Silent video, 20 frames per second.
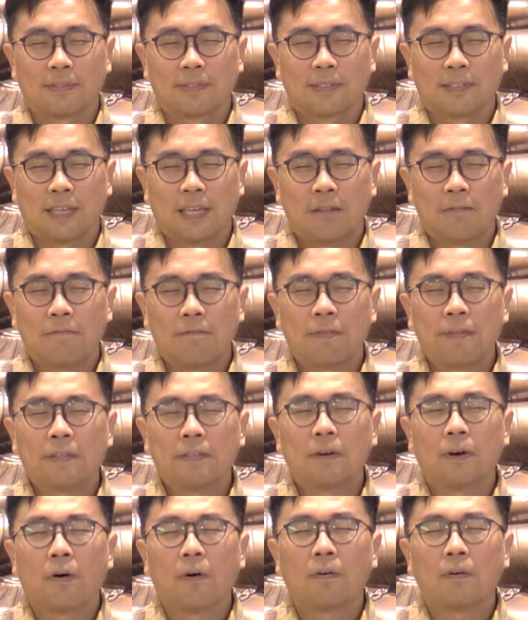And
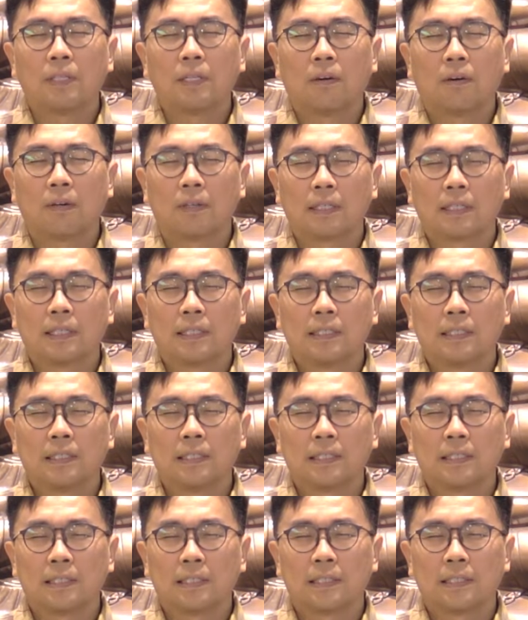feel all the
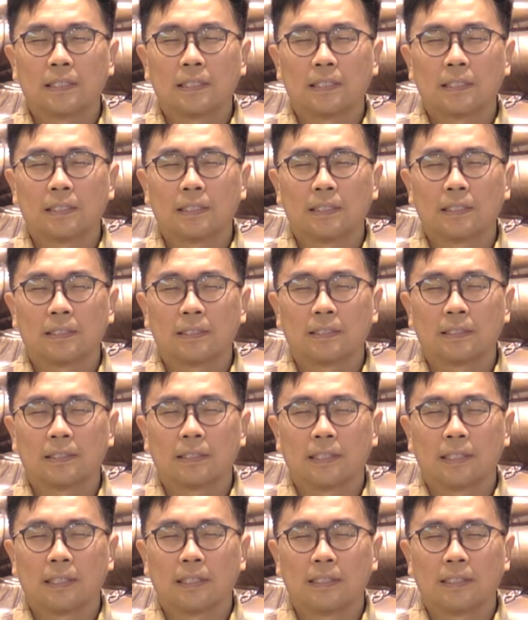organs
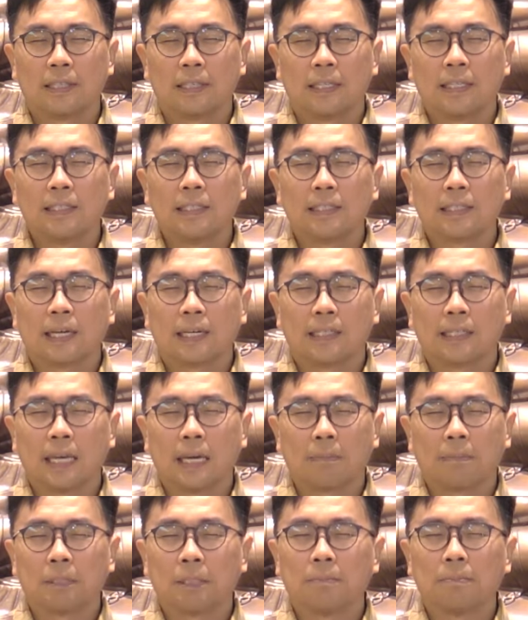inside the
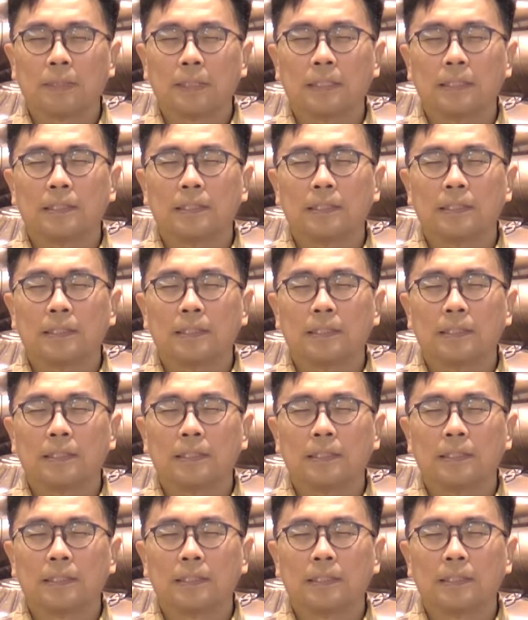abdomen